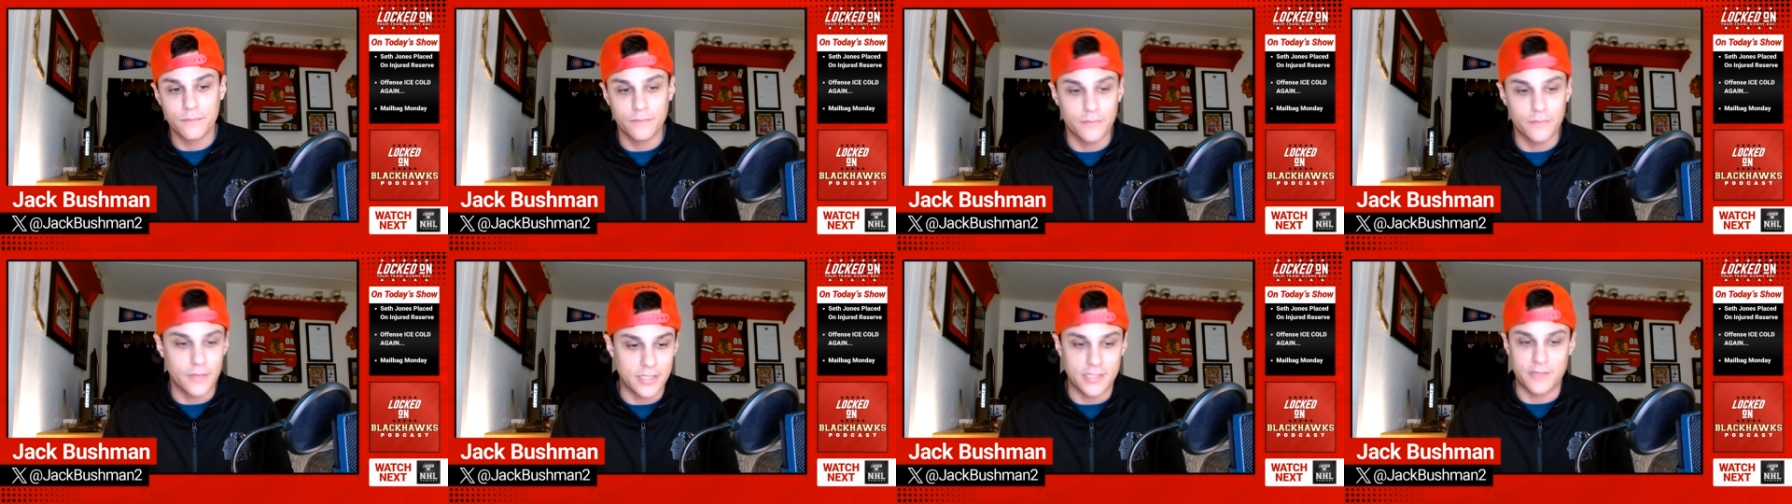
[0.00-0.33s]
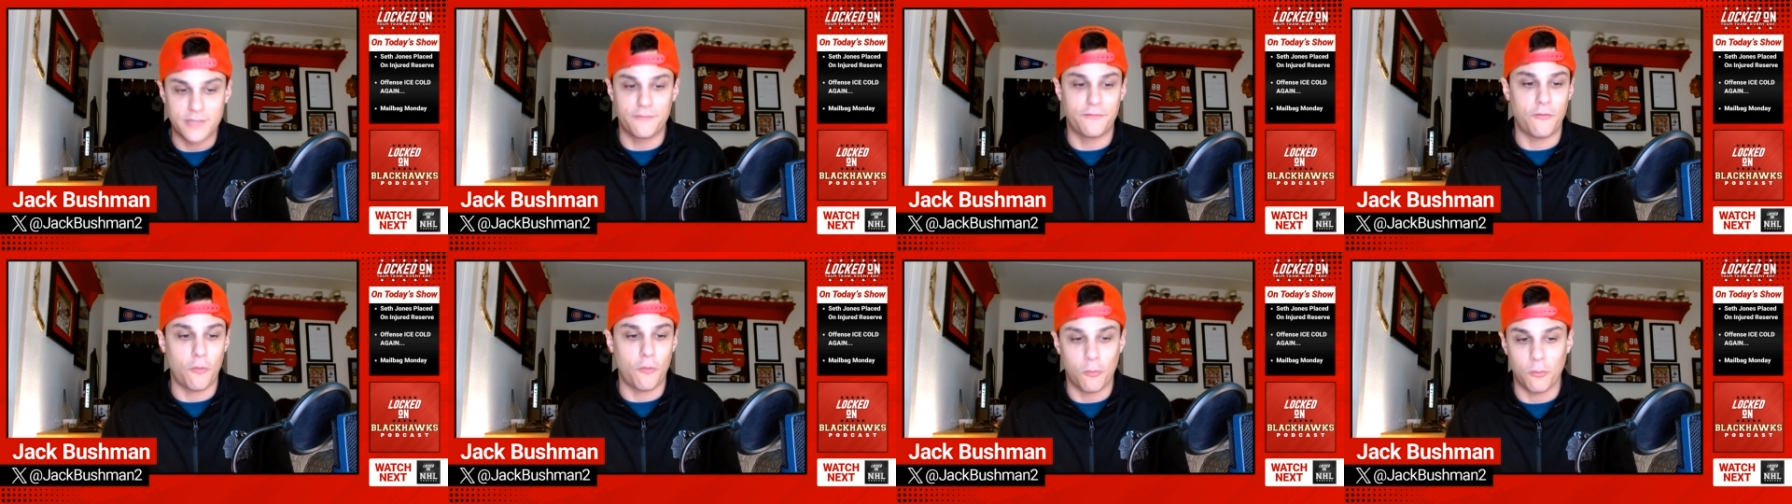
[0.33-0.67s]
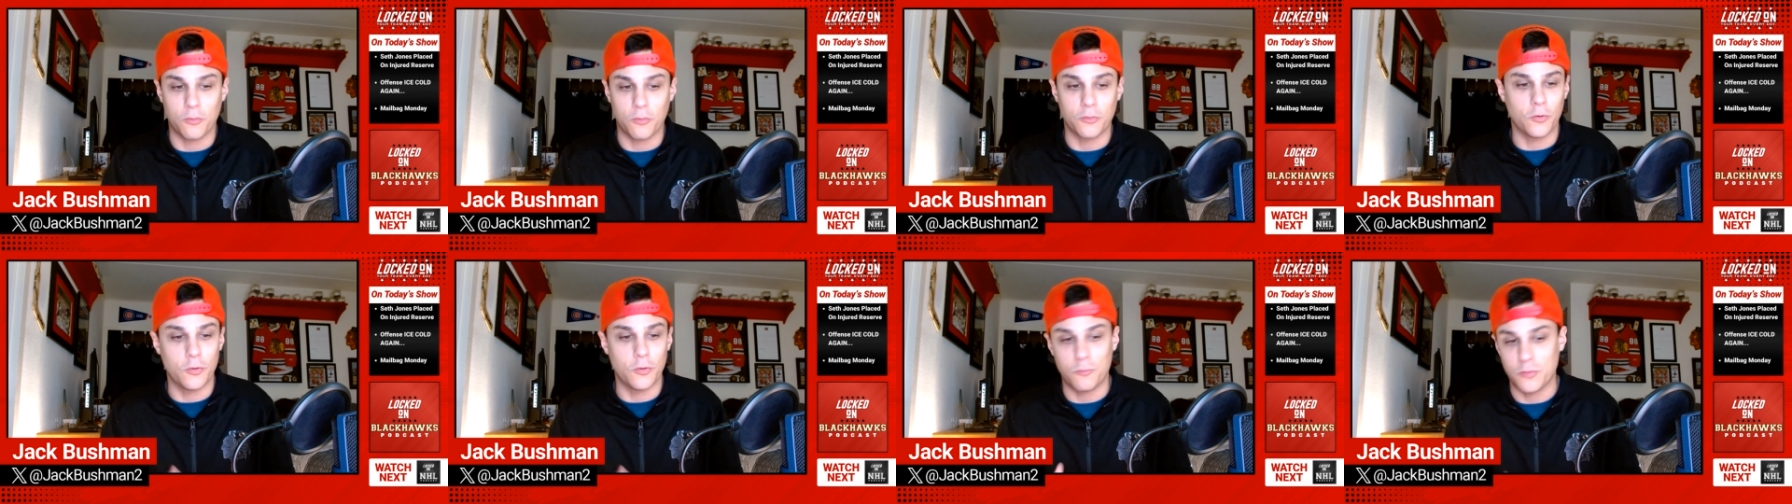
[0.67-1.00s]
this
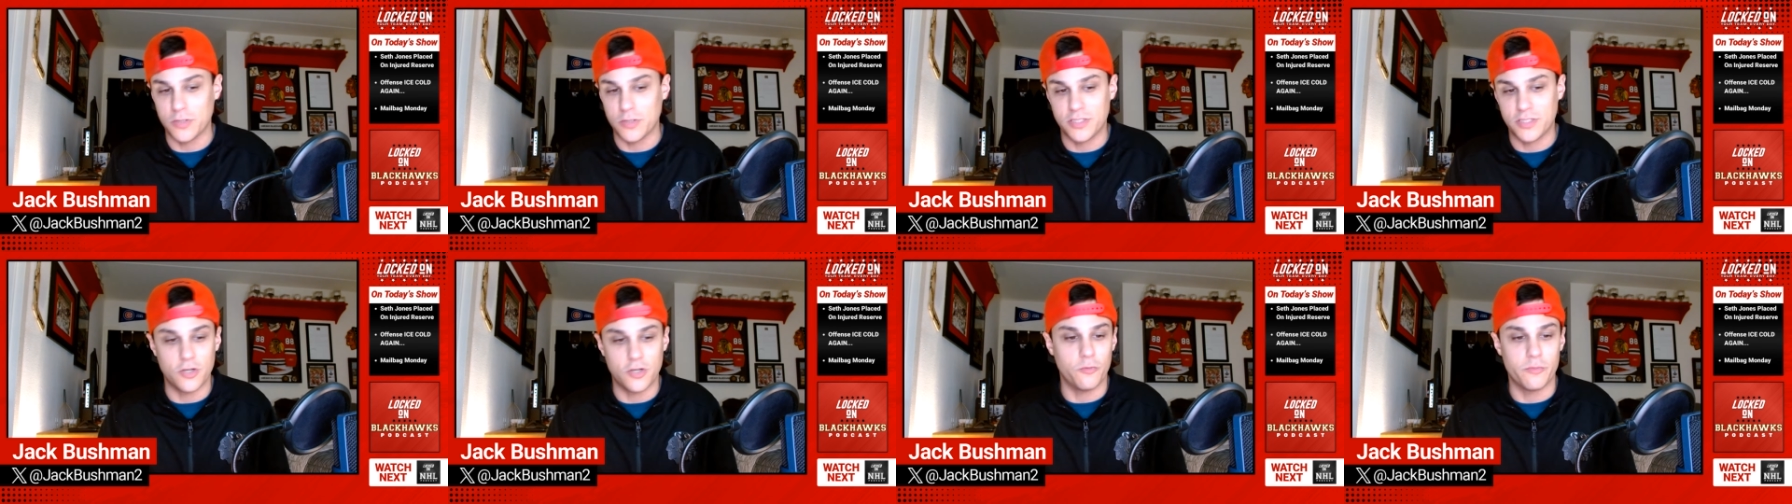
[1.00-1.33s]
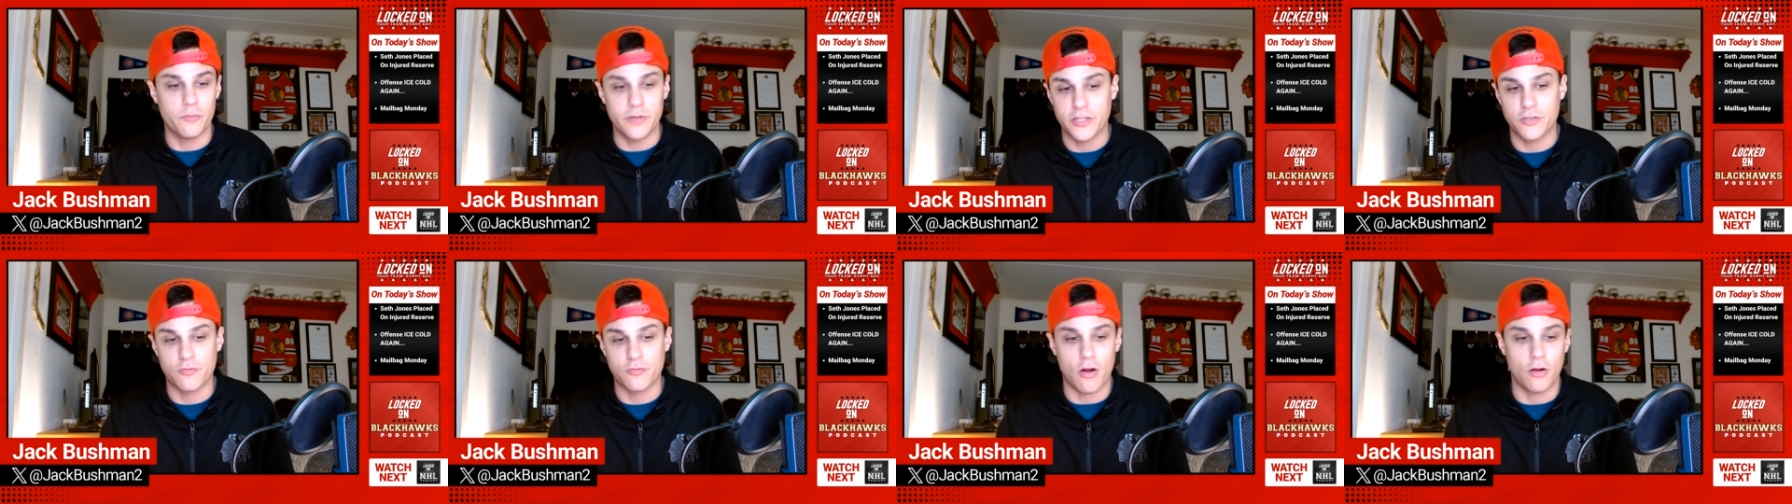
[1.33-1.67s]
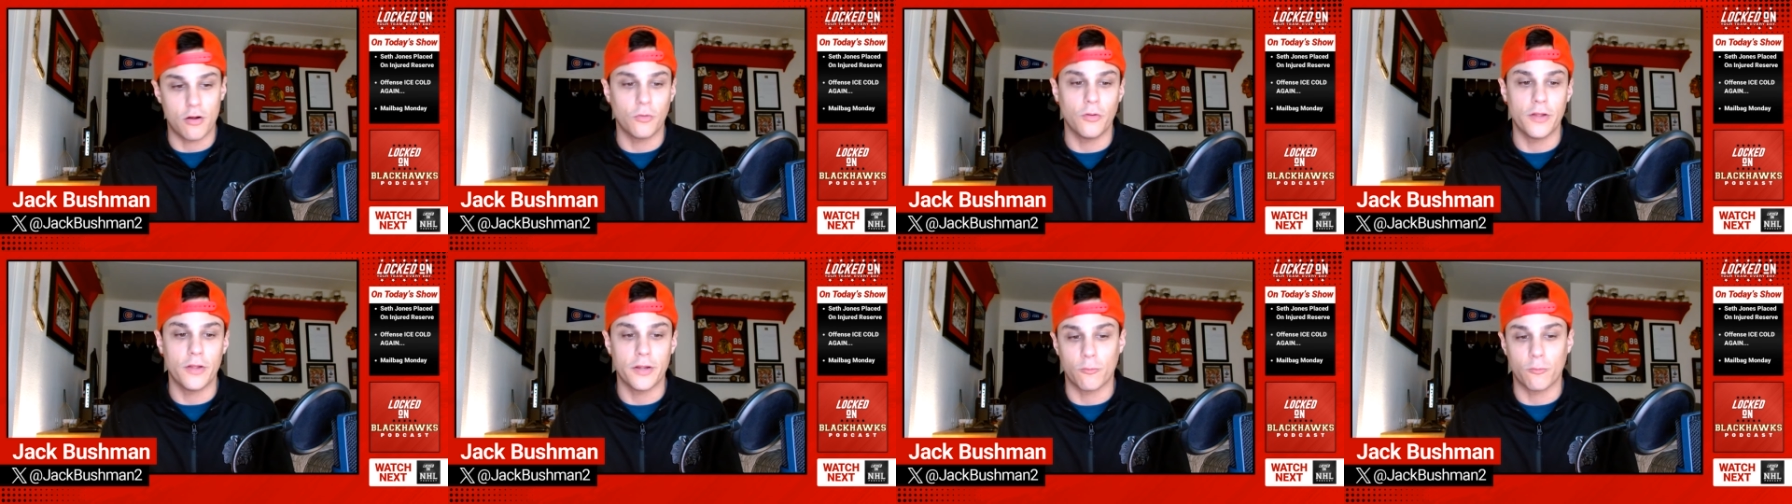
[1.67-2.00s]
forward group would still be
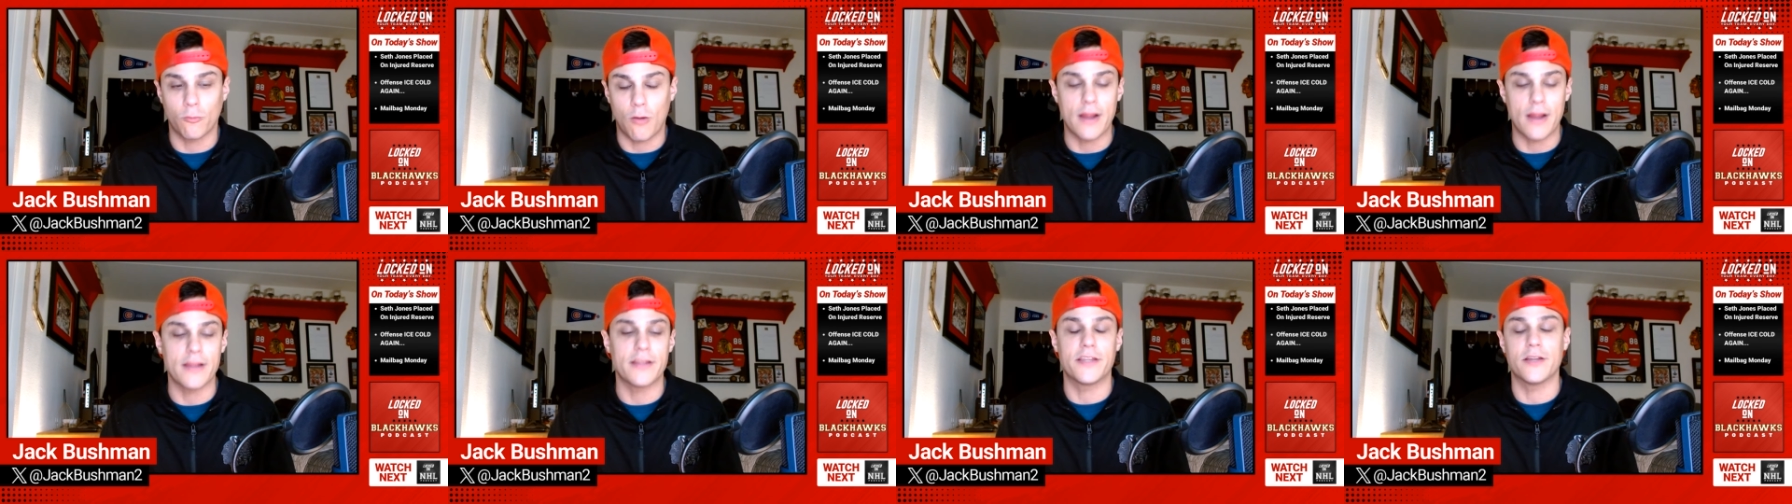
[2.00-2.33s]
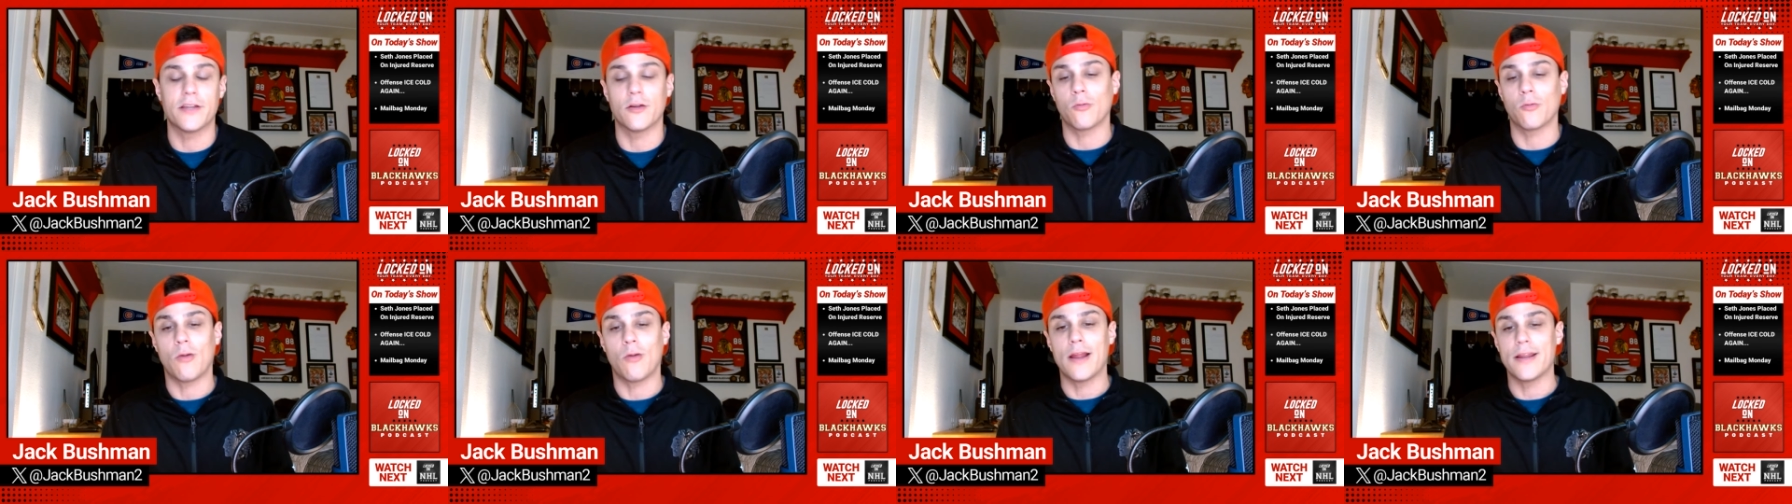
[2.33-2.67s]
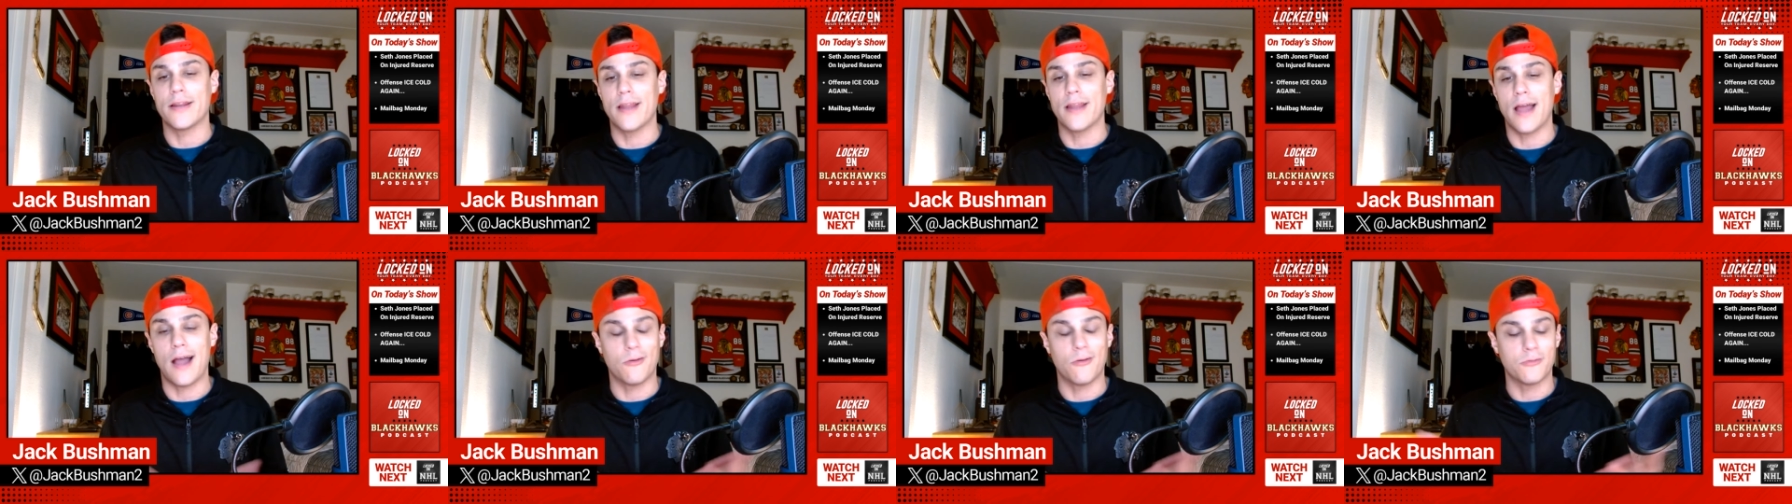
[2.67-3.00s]
struggling right here,
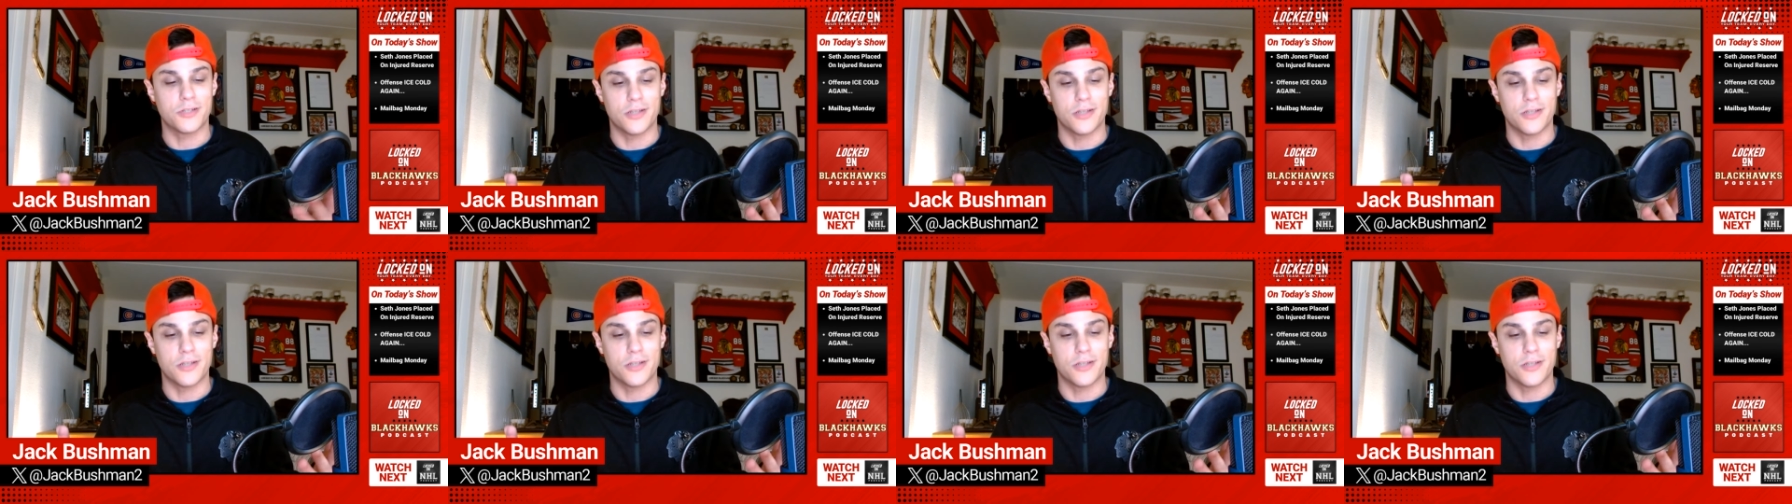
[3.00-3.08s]
right now.